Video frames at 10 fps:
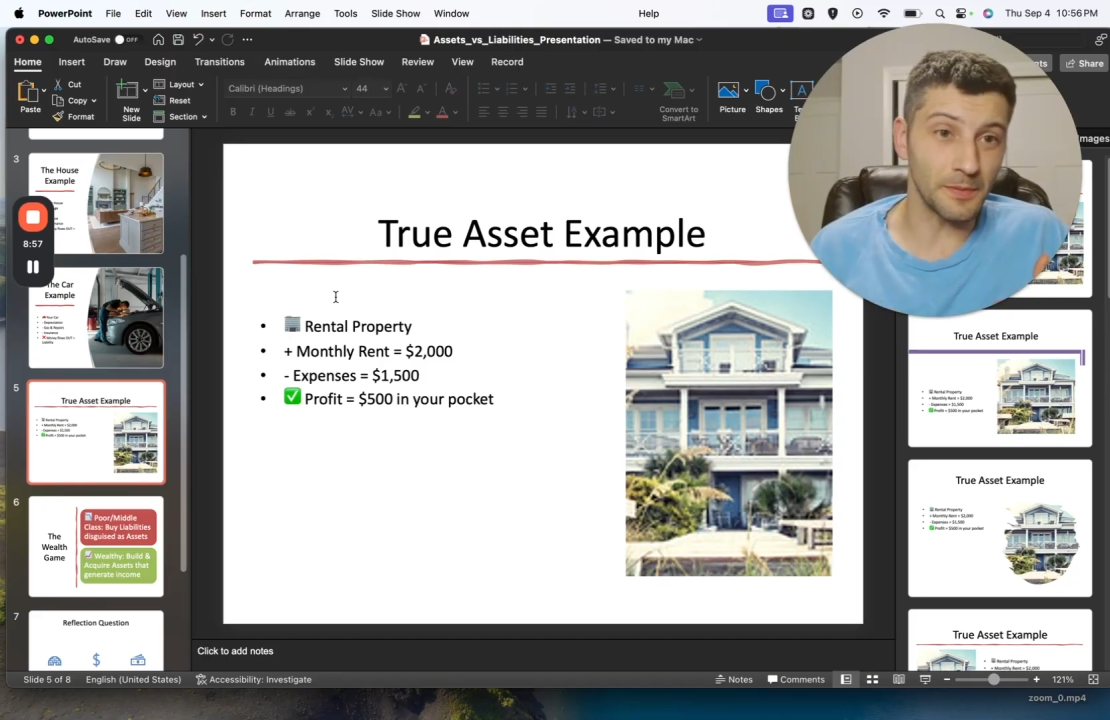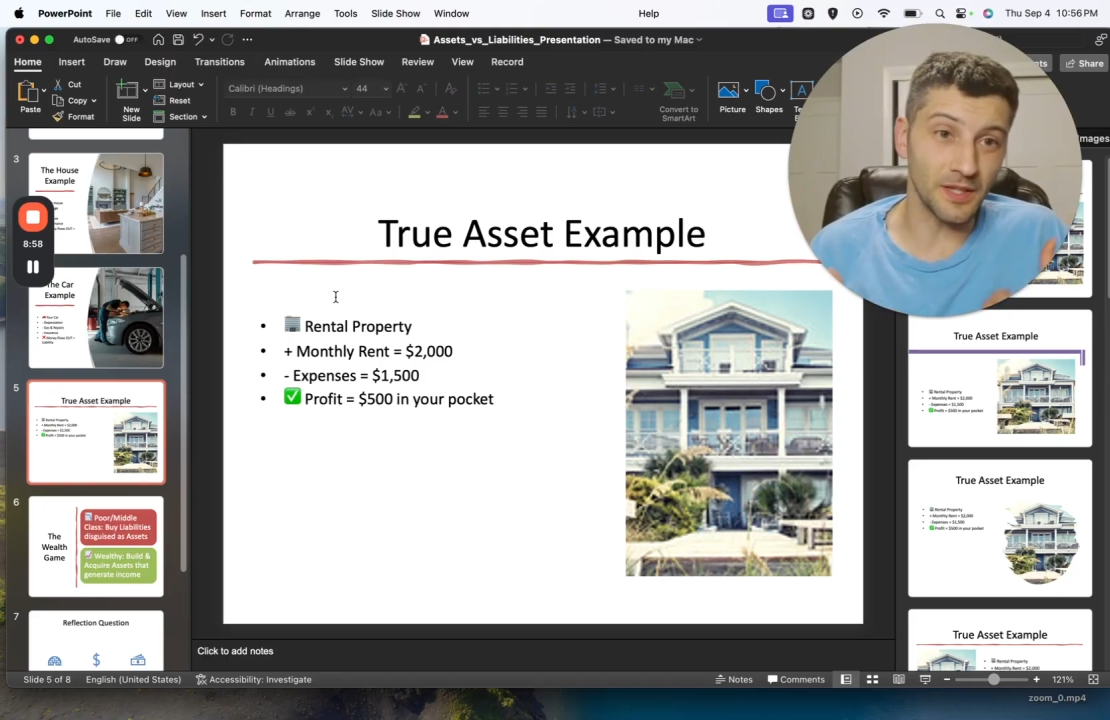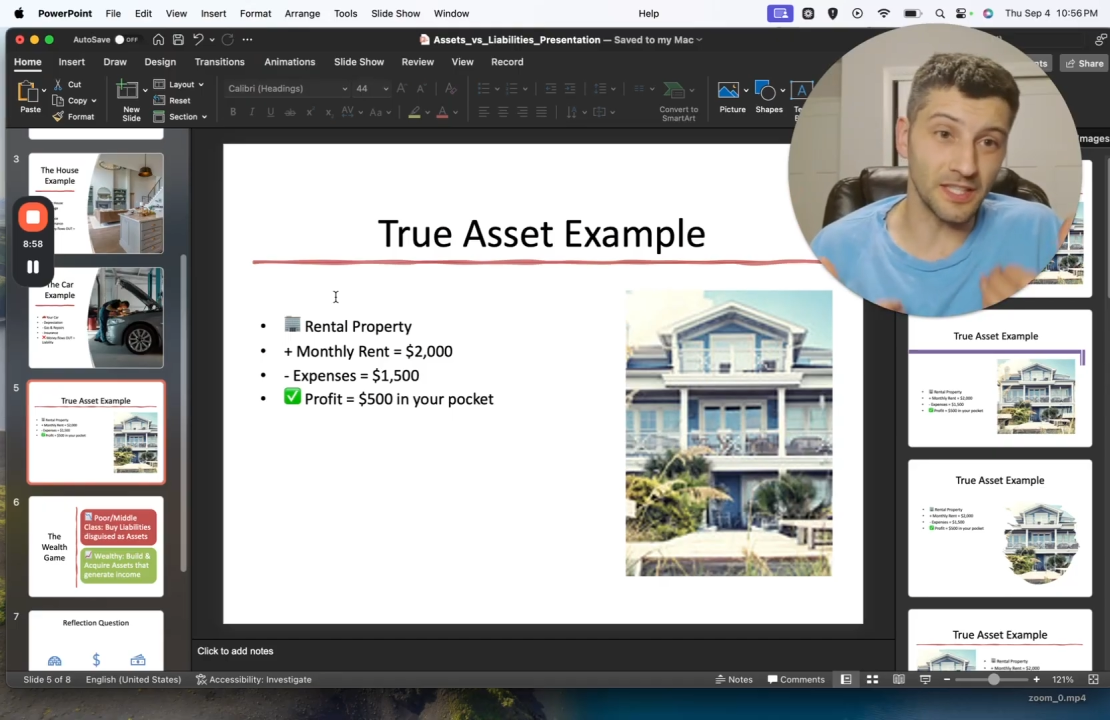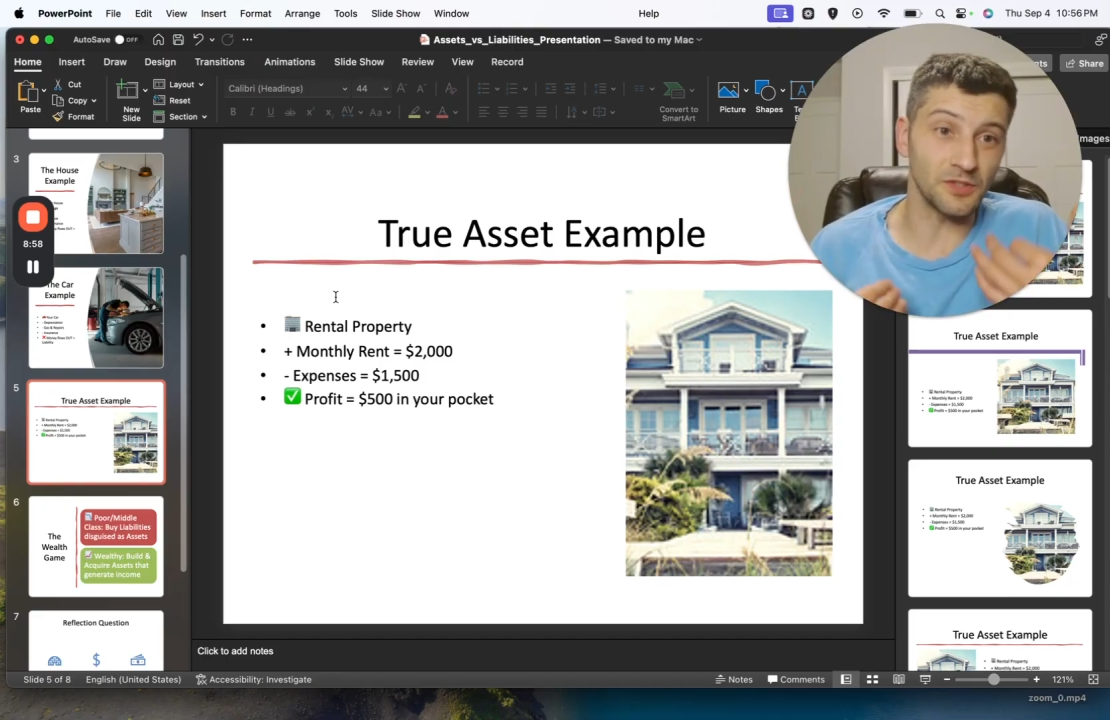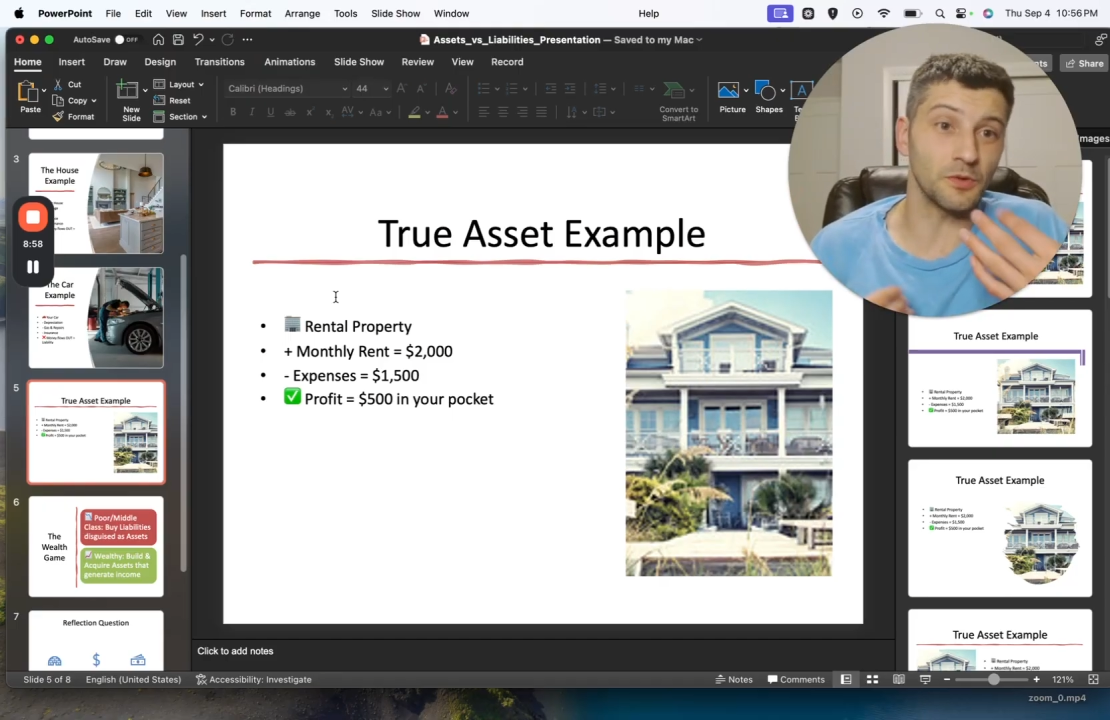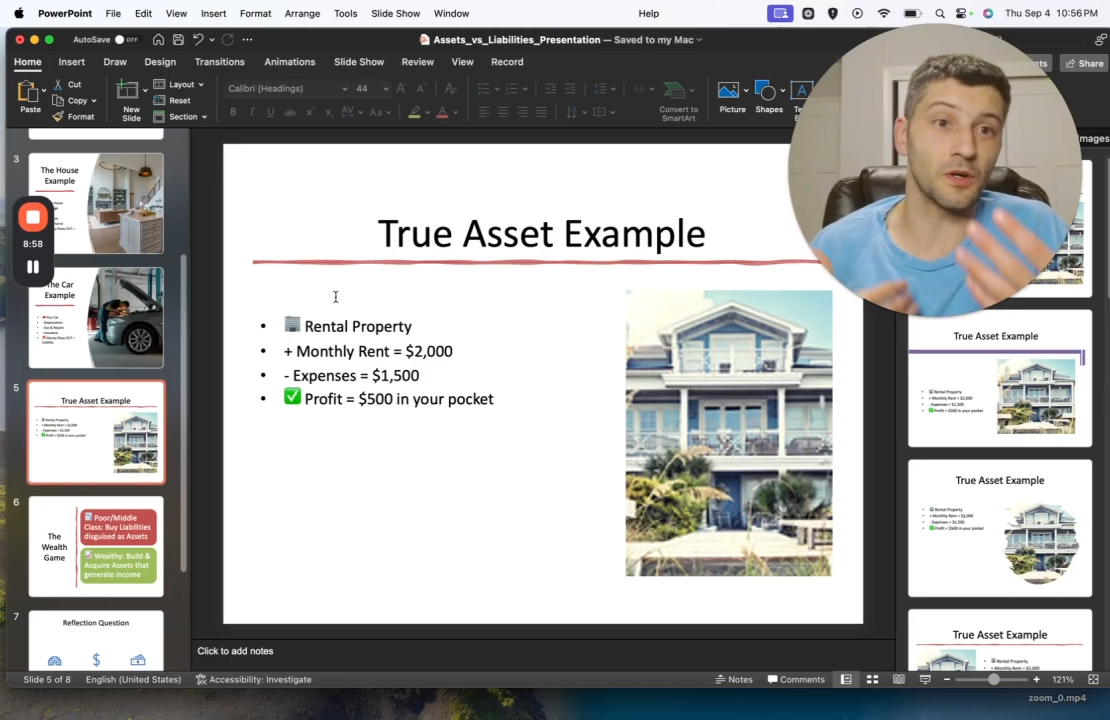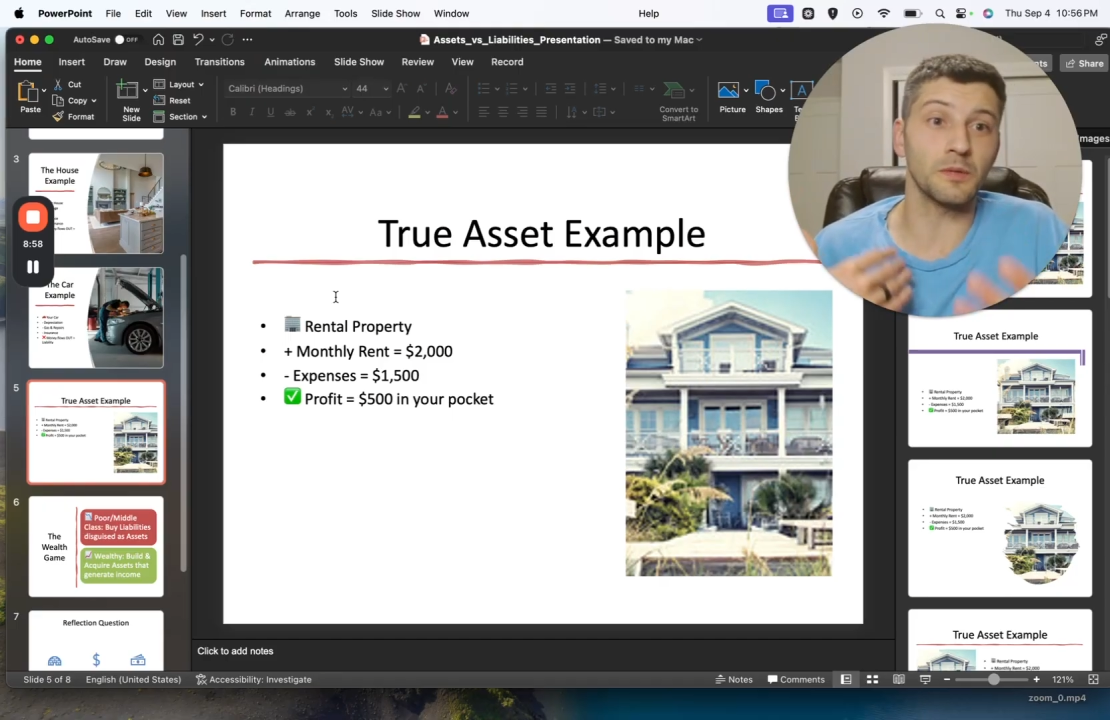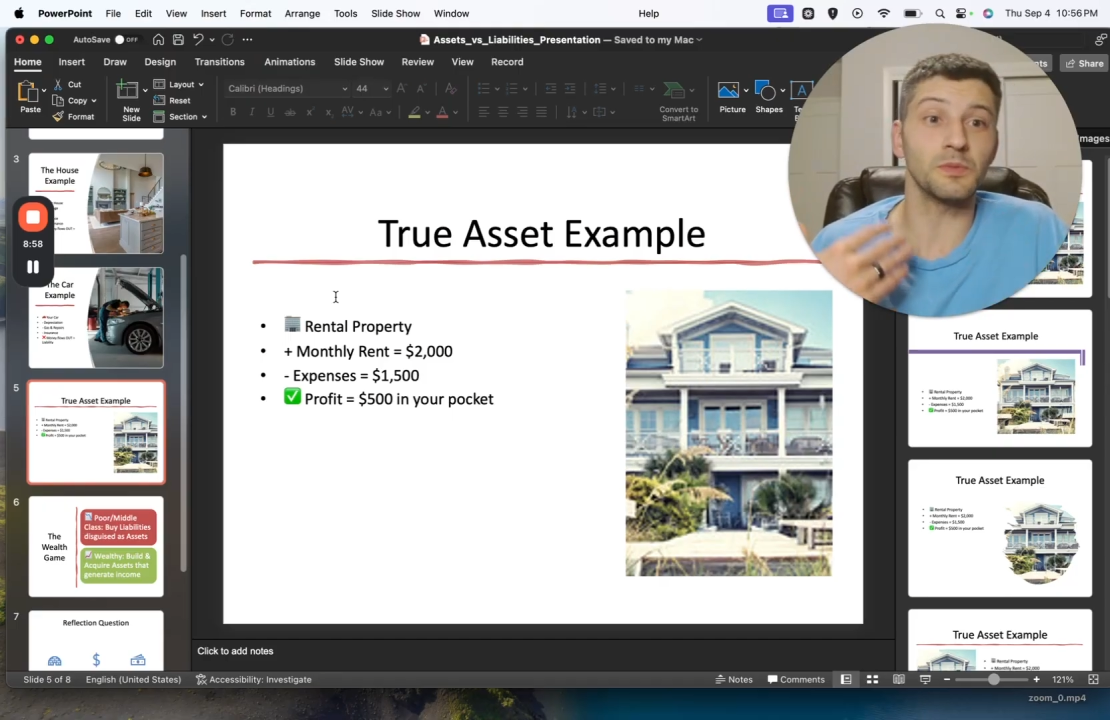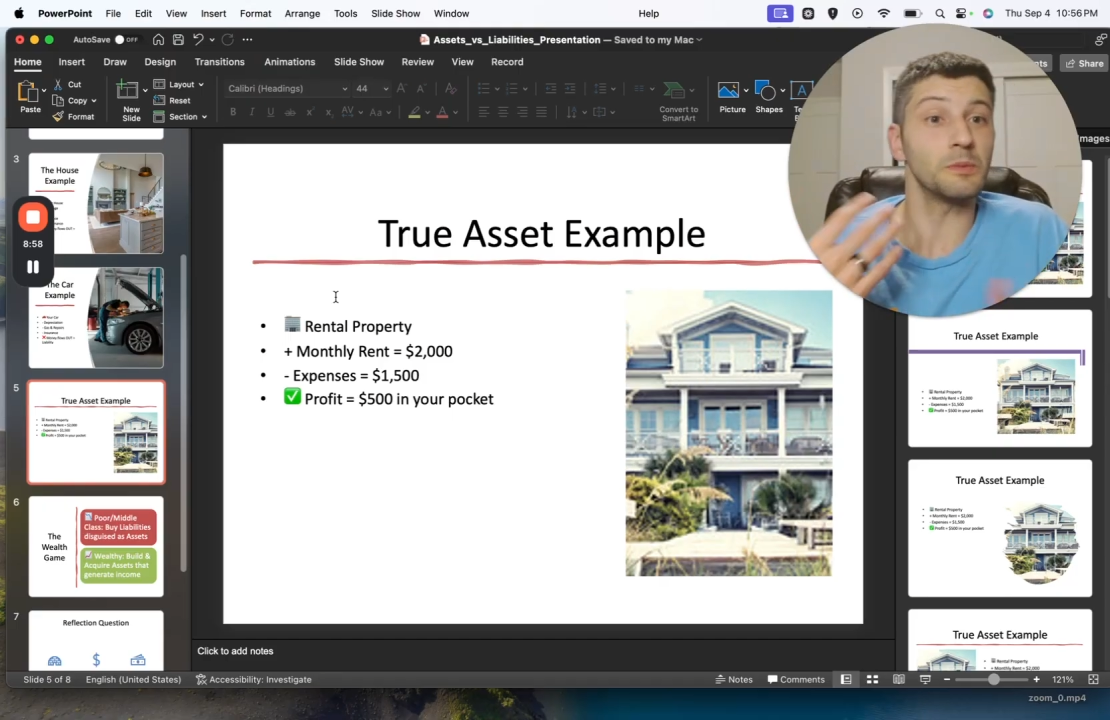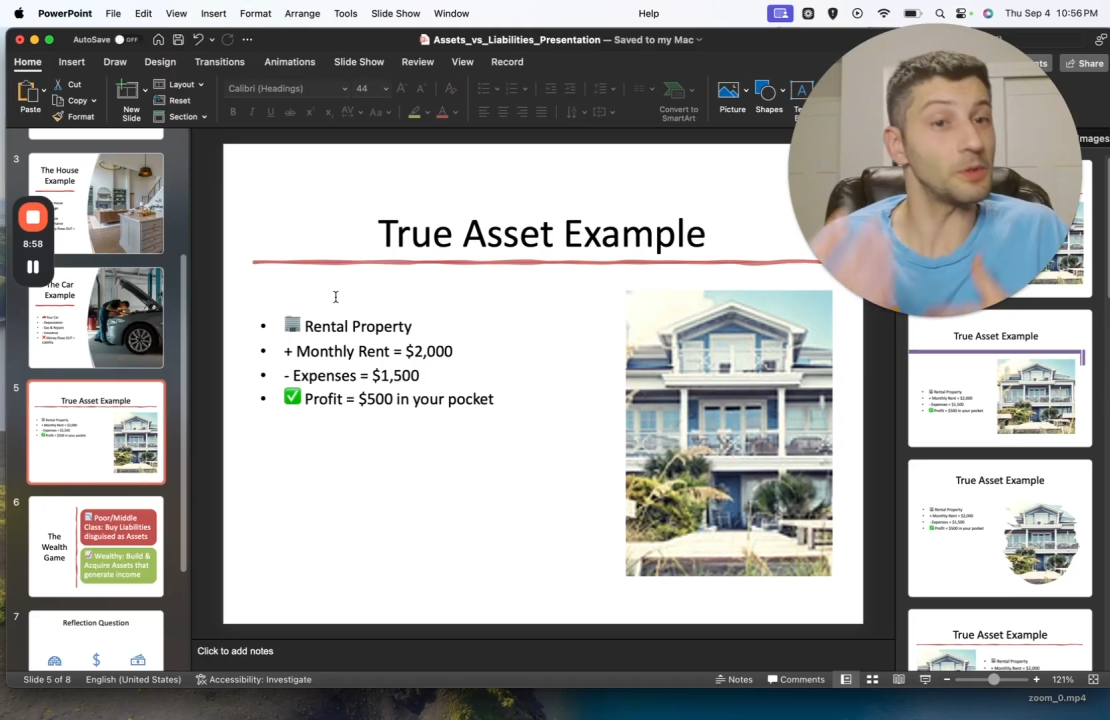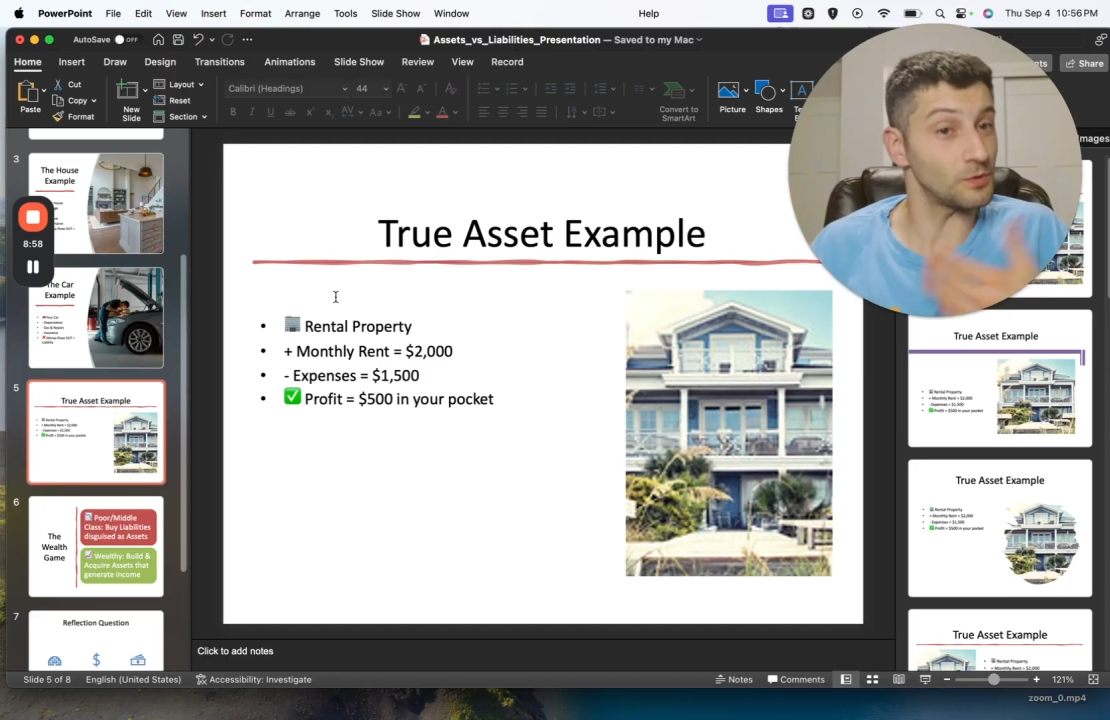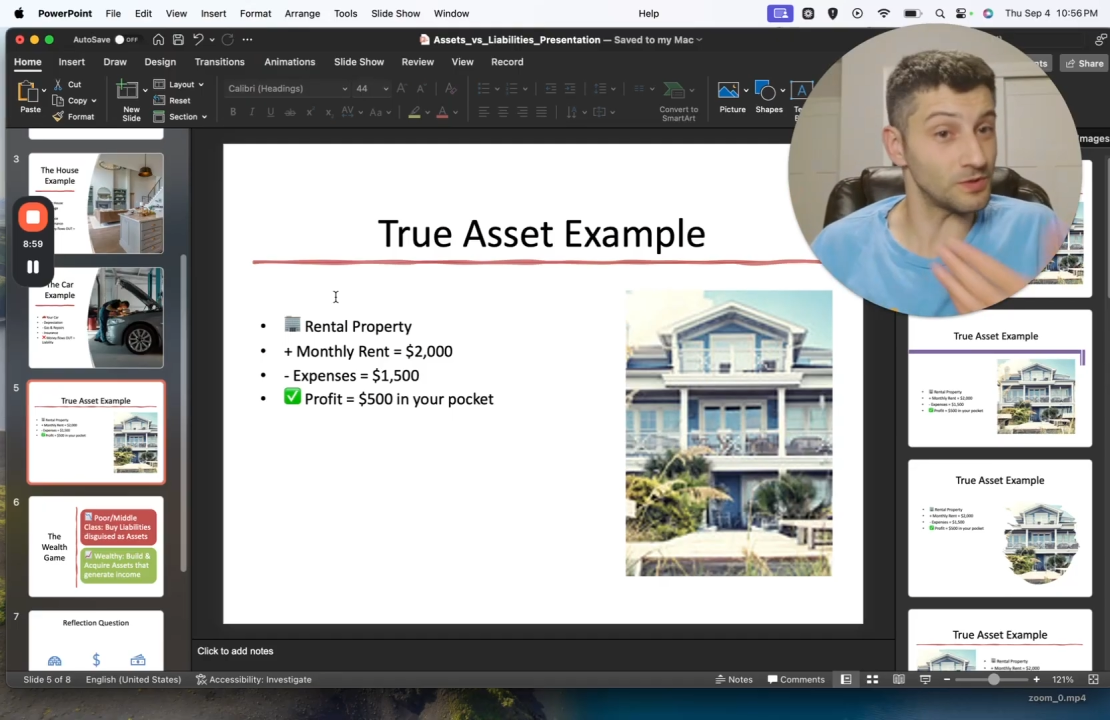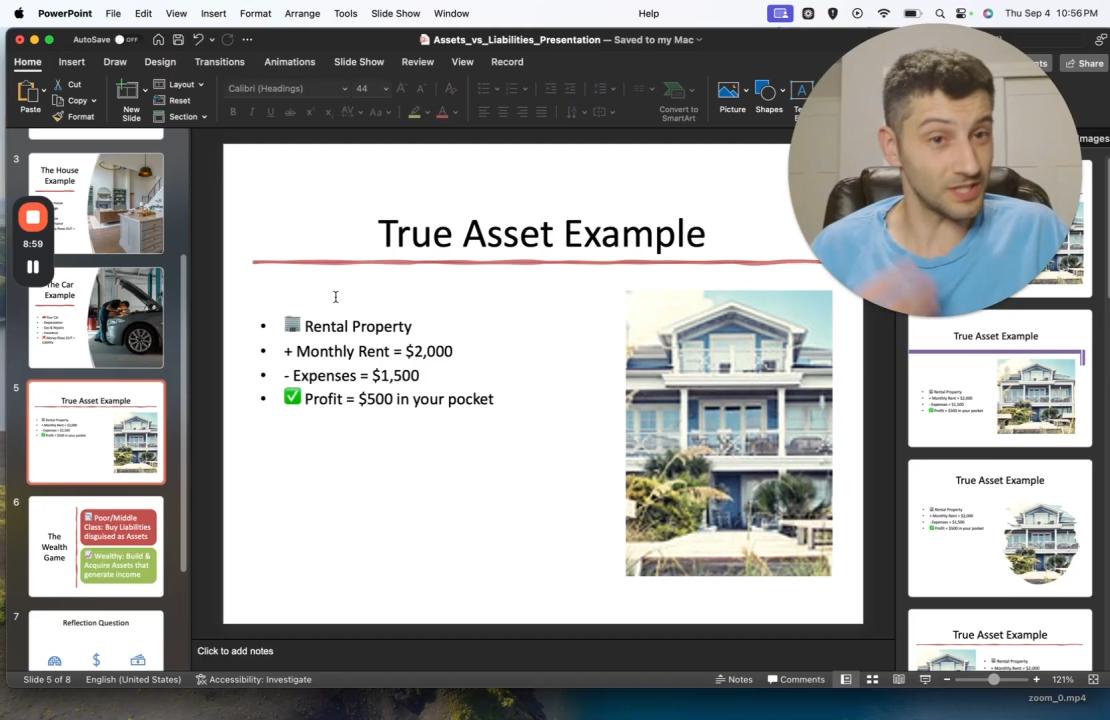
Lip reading: unless you are able to build